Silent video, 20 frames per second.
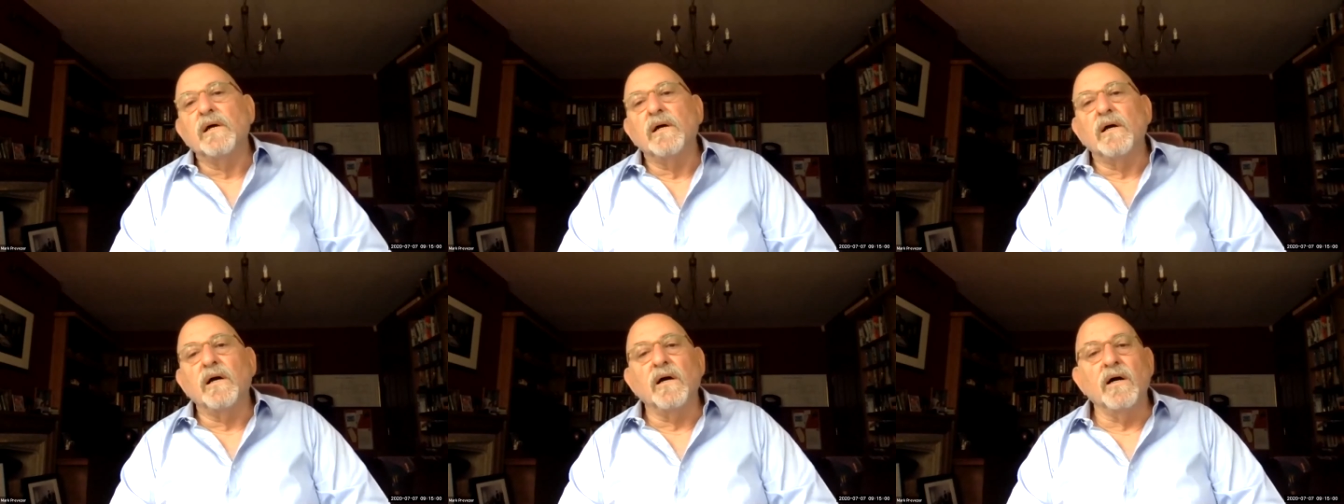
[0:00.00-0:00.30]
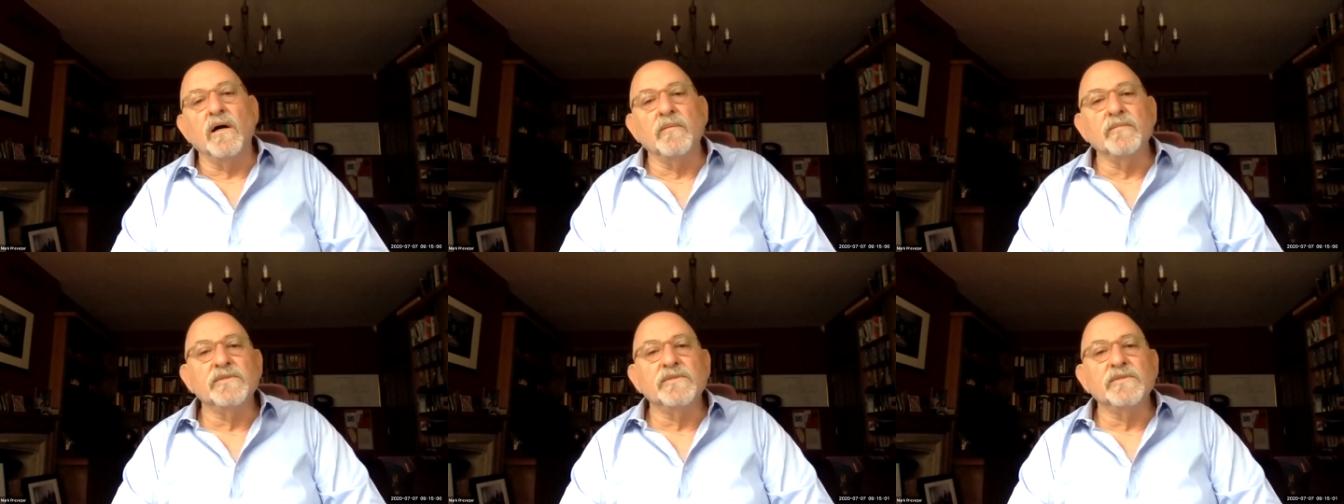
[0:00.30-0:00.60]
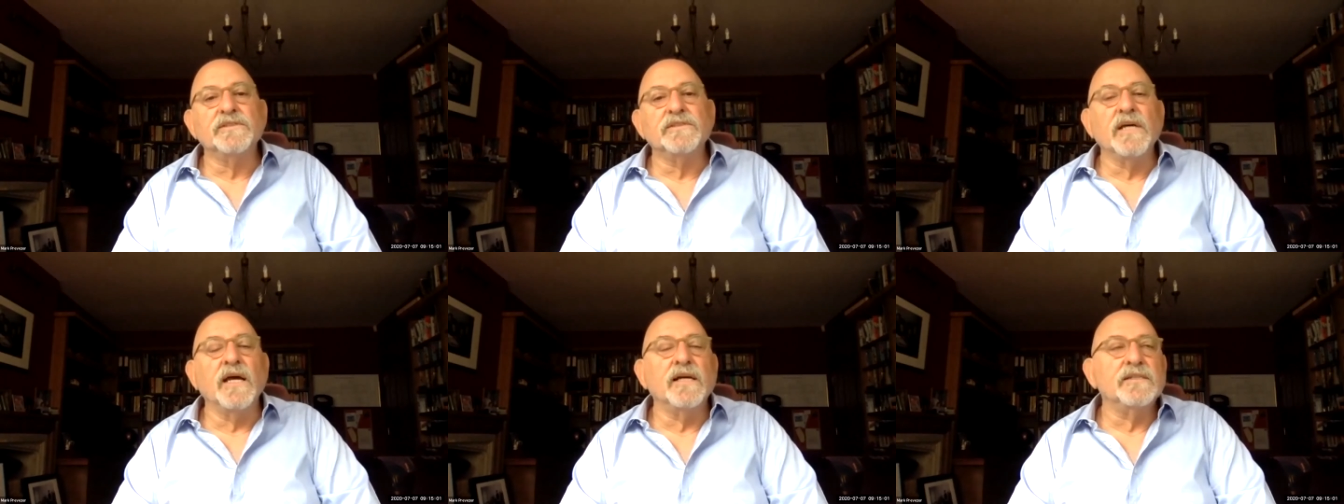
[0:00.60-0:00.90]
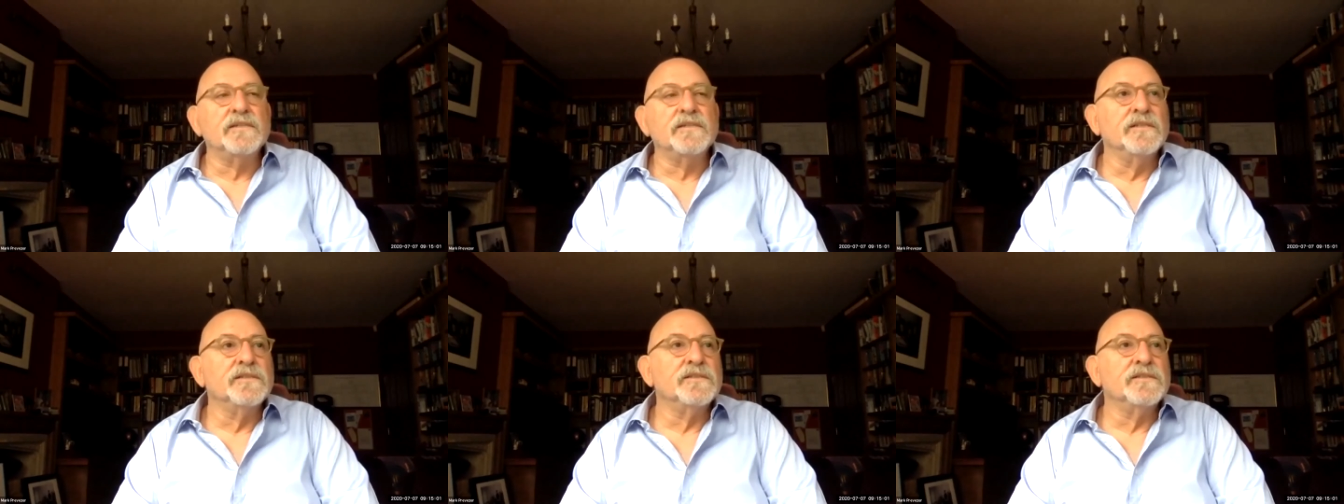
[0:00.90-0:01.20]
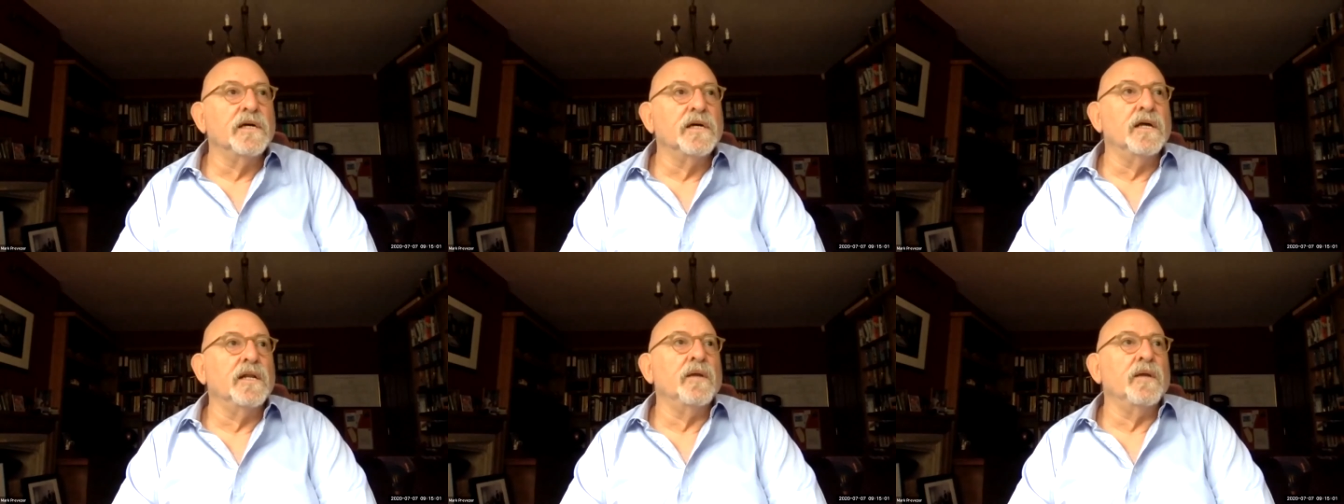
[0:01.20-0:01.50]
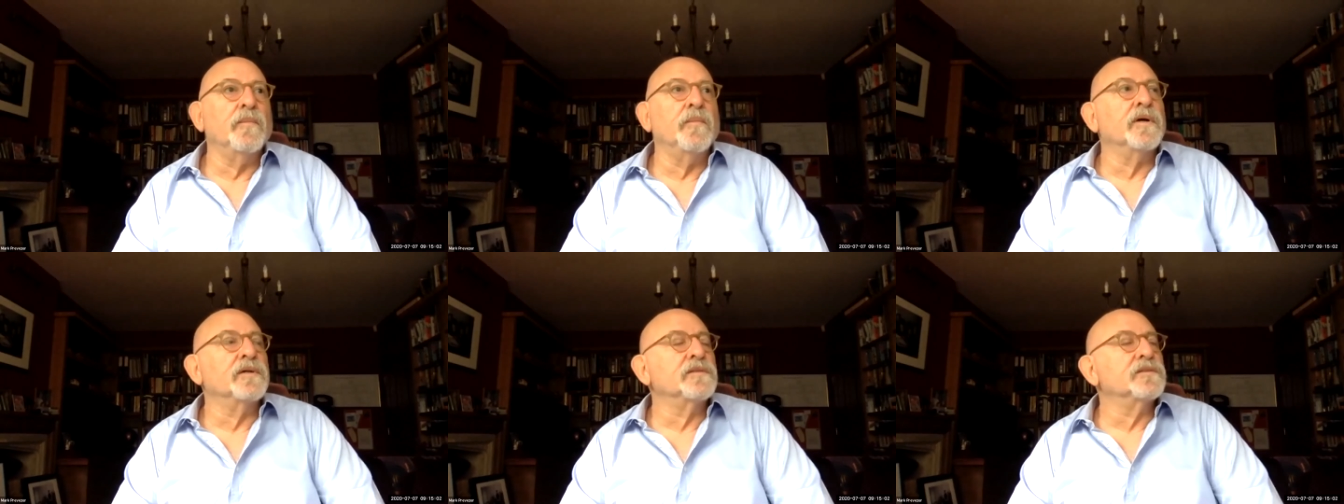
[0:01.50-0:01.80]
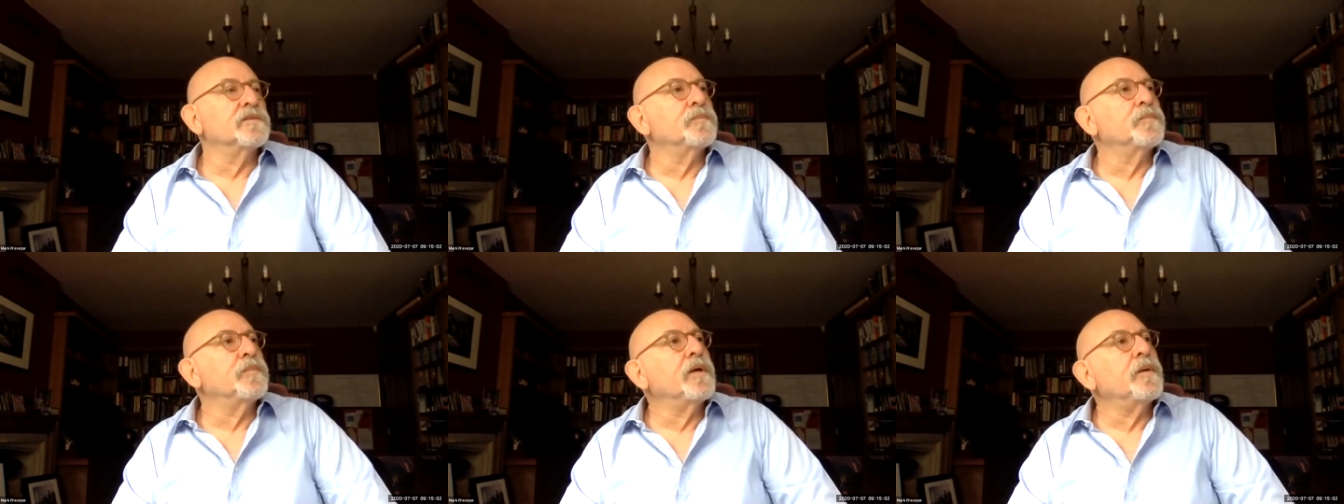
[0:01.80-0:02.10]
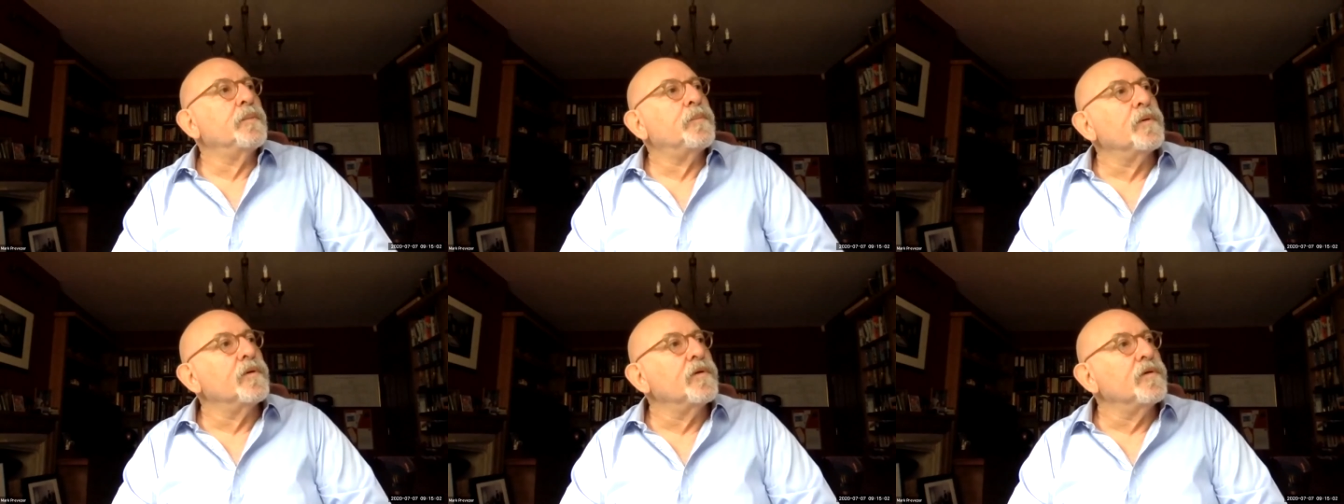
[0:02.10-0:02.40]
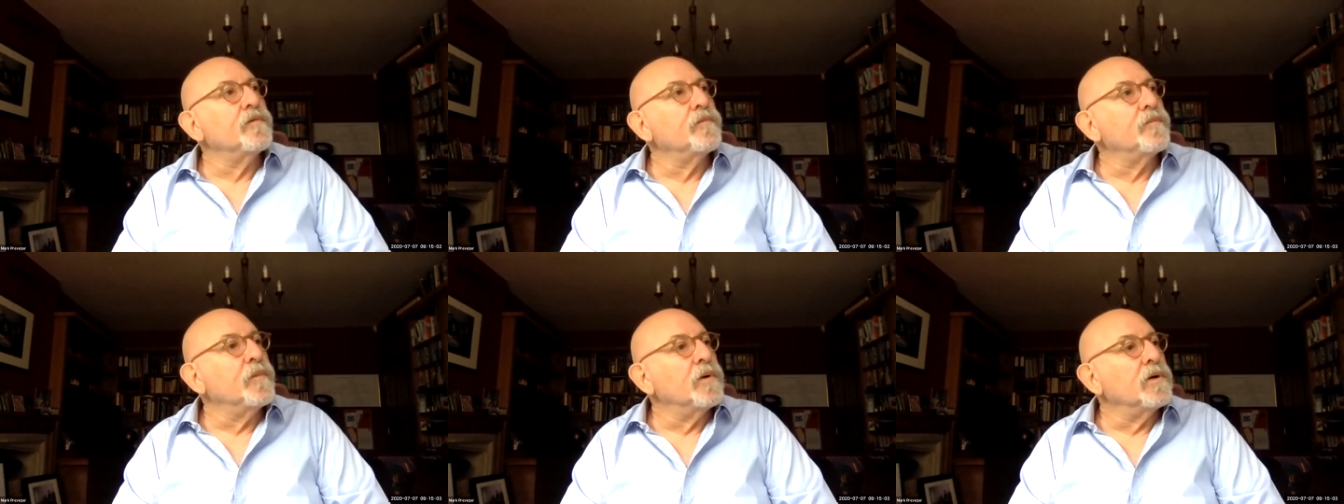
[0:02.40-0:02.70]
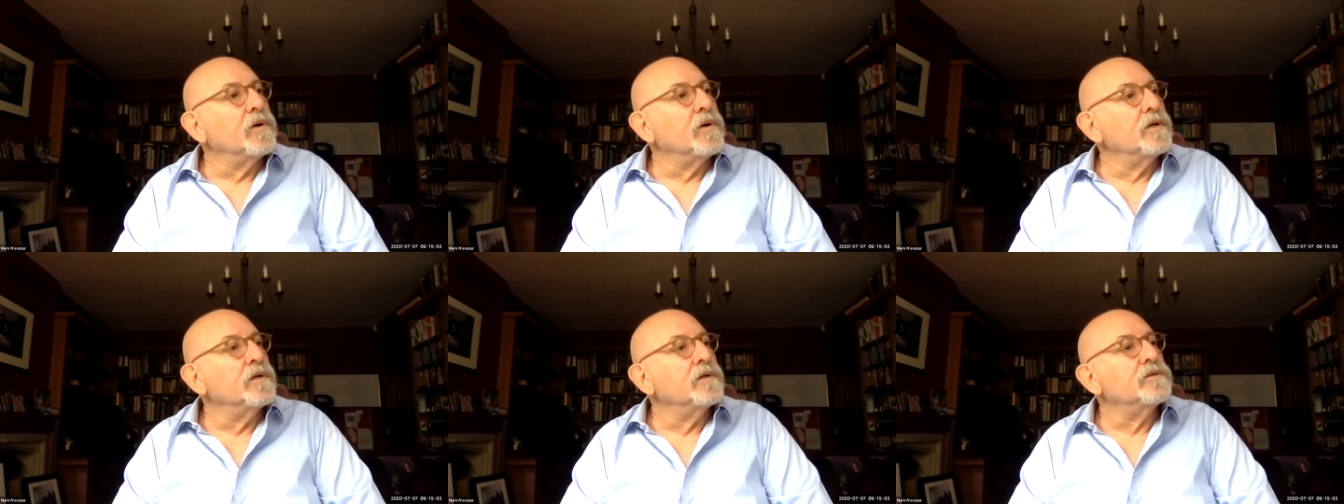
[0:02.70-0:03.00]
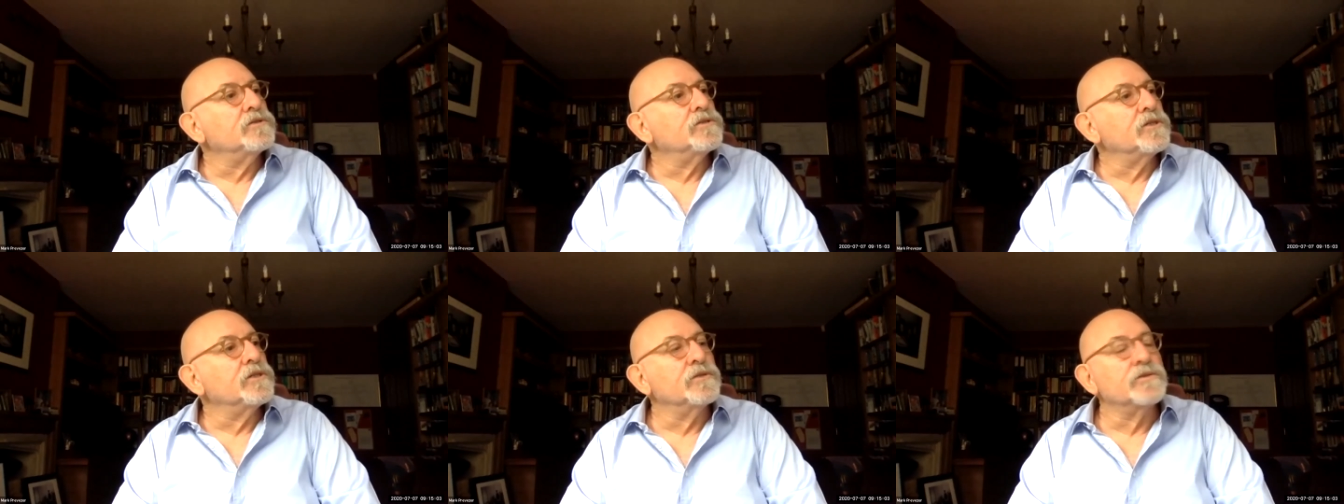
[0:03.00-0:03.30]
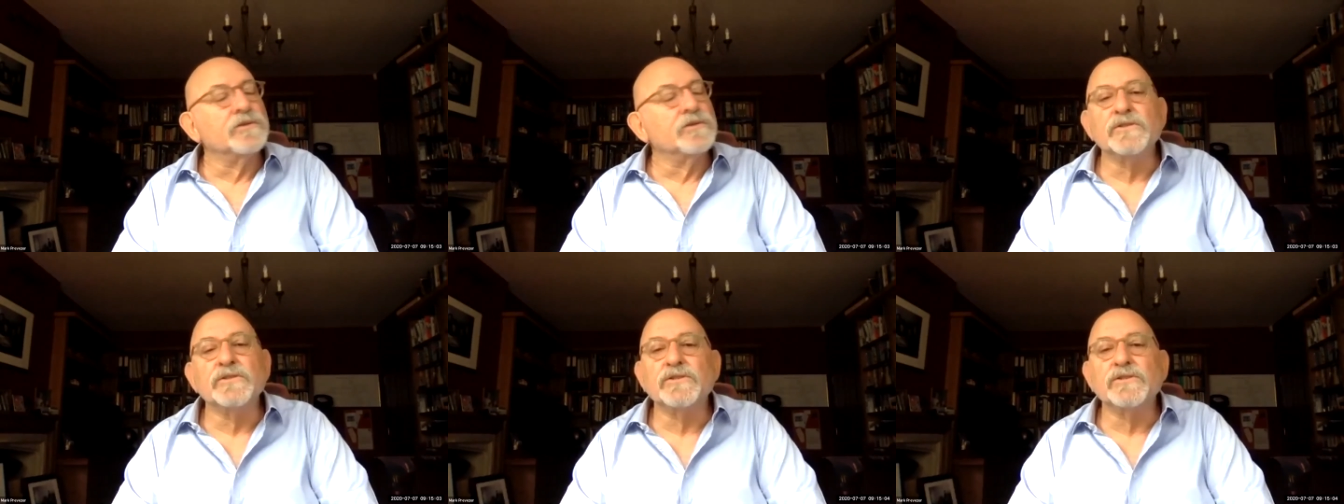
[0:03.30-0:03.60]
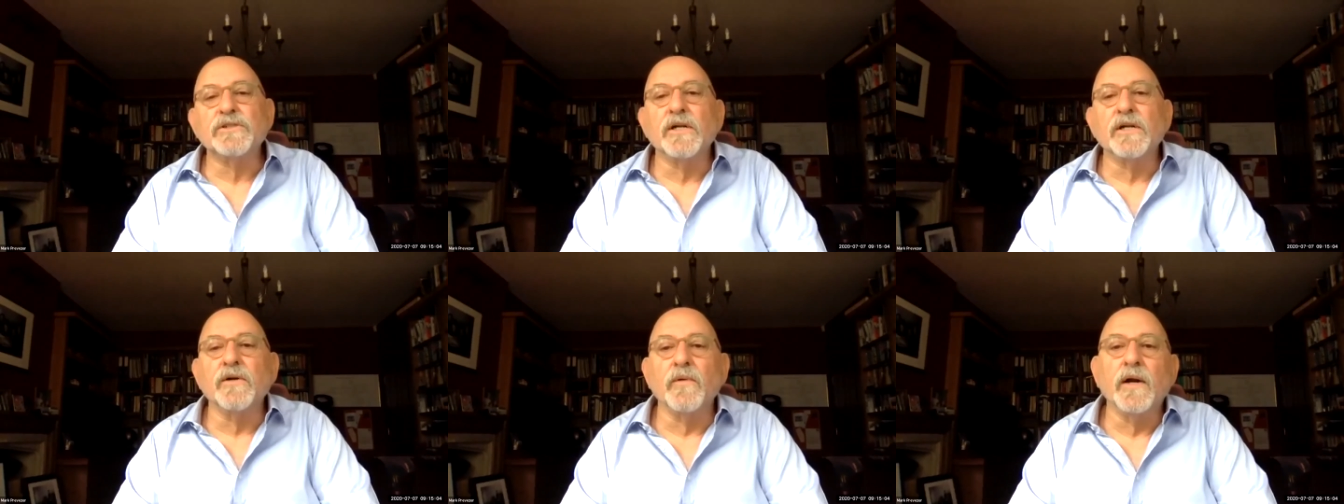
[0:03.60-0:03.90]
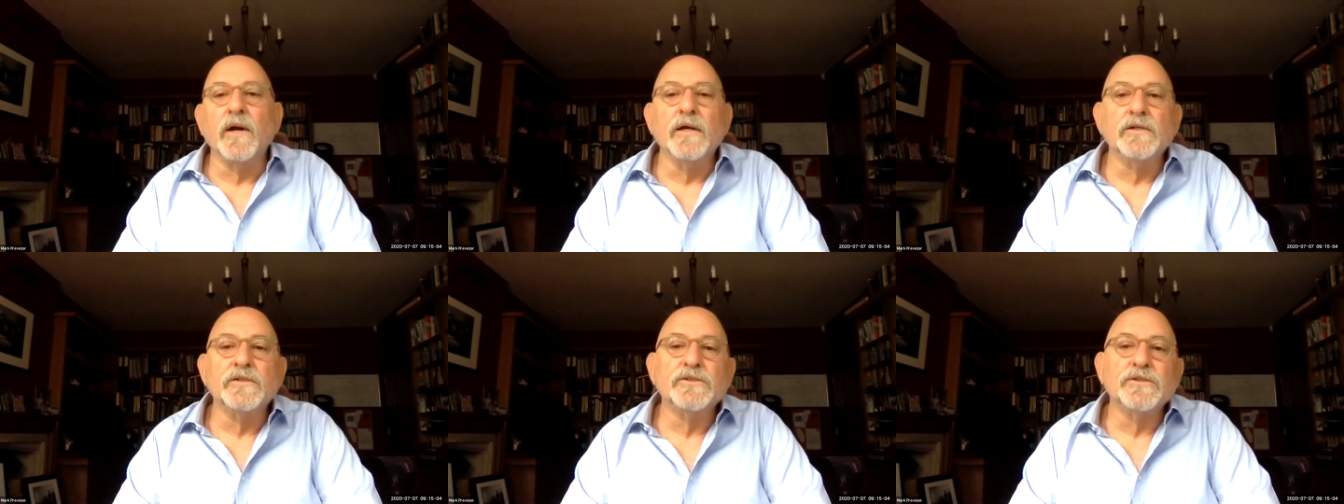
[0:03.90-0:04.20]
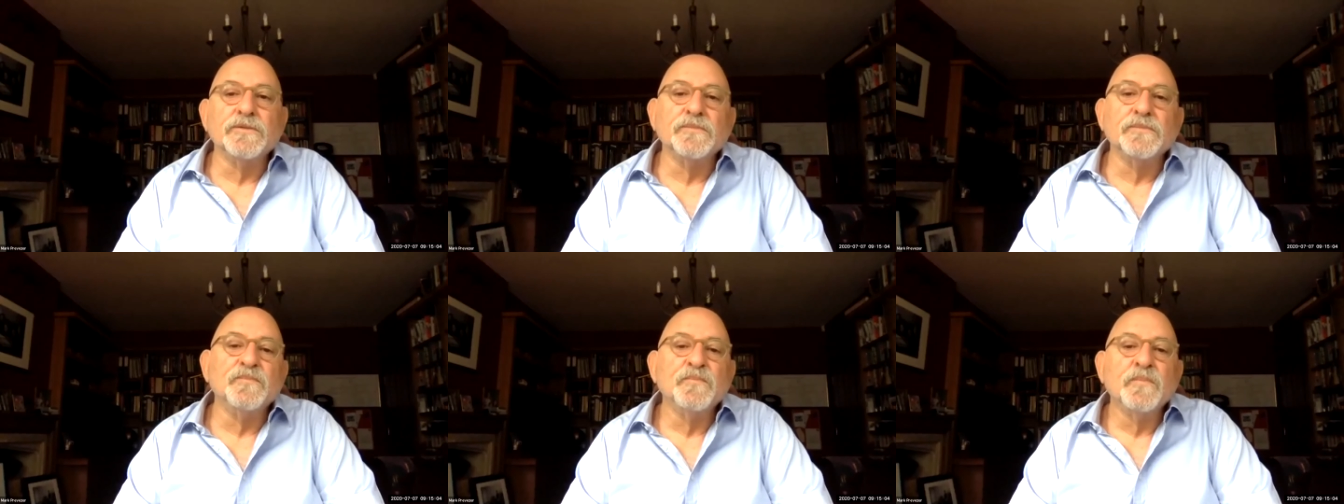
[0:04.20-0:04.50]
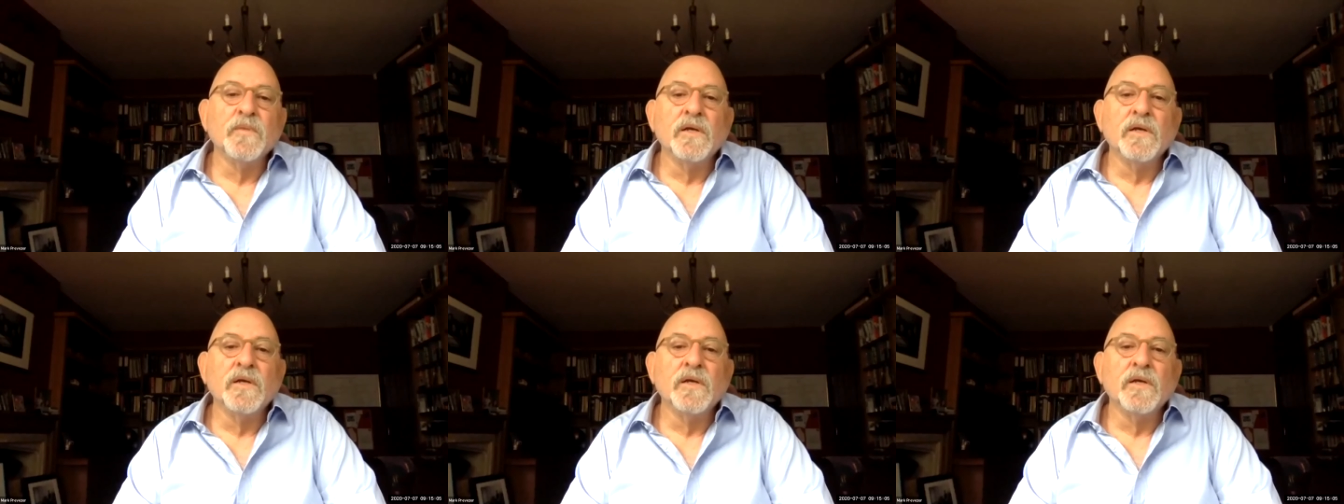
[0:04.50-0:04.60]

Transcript: I'm detecting, certainly amongst the people of my children's generation,